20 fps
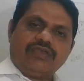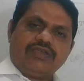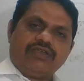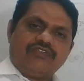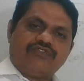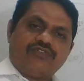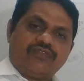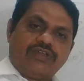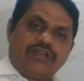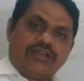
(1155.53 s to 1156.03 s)

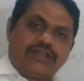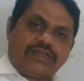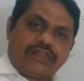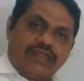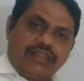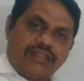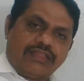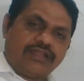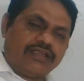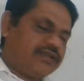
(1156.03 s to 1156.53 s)
you should not
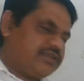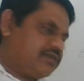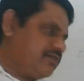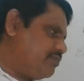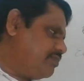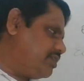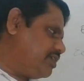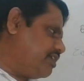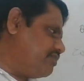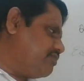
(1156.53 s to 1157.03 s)
tell
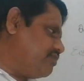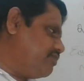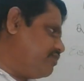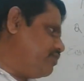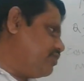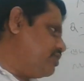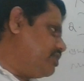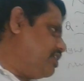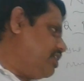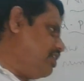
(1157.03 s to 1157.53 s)
that, because if
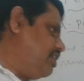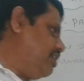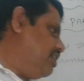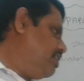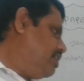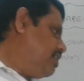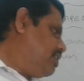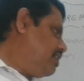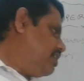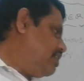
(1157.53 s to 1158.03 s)
you
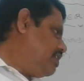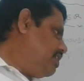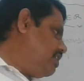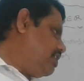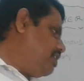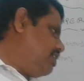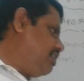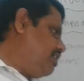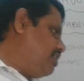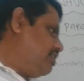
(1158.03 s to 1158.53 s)
tell
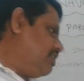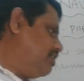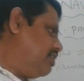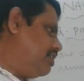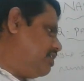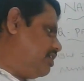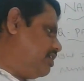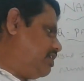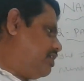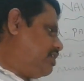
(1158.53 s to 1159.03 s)
here
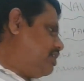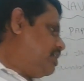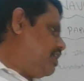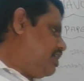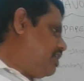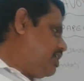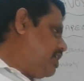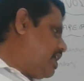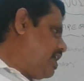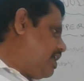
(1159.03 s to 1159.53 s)

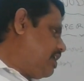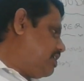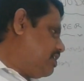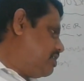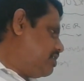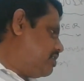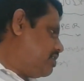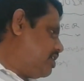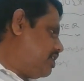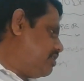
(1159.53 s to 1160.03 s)
8
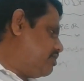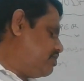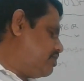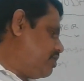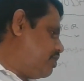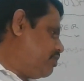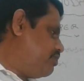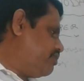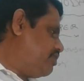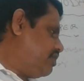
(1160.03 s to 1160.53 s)
lakh
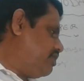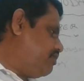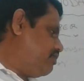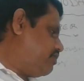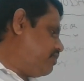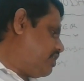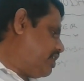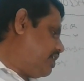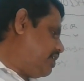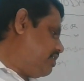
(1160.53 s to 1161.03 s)

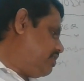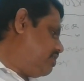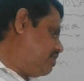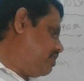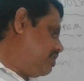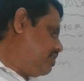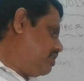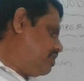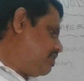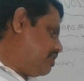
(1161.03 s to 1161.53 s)
9,005
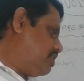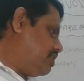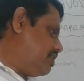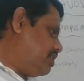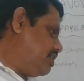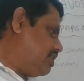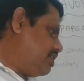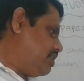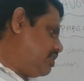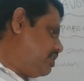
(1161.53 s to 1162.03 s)
and
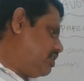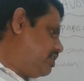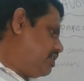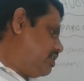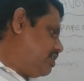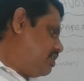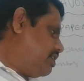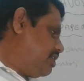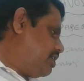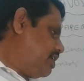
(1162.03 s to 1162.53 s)
here
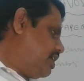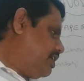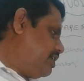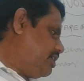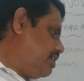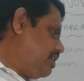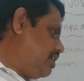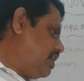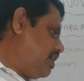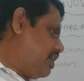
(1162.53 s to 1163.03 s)

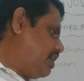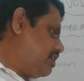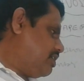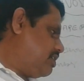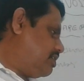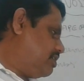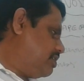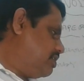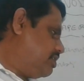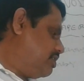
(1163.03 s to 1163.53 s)
80 lakh
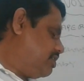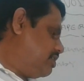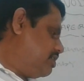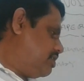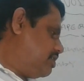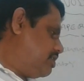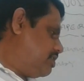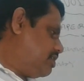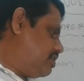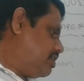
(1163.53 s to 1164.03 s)

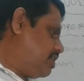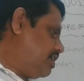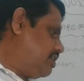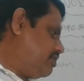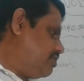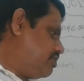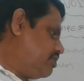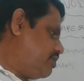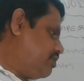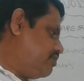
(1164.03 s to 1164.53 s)

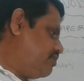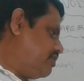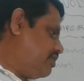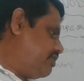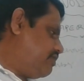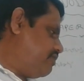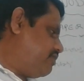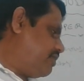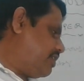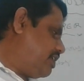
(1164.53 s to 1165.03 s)

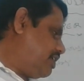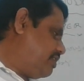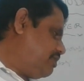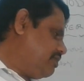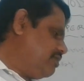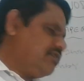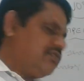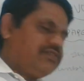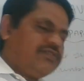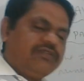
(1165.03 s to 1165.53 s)

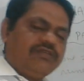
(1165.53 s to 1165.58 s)
9,005,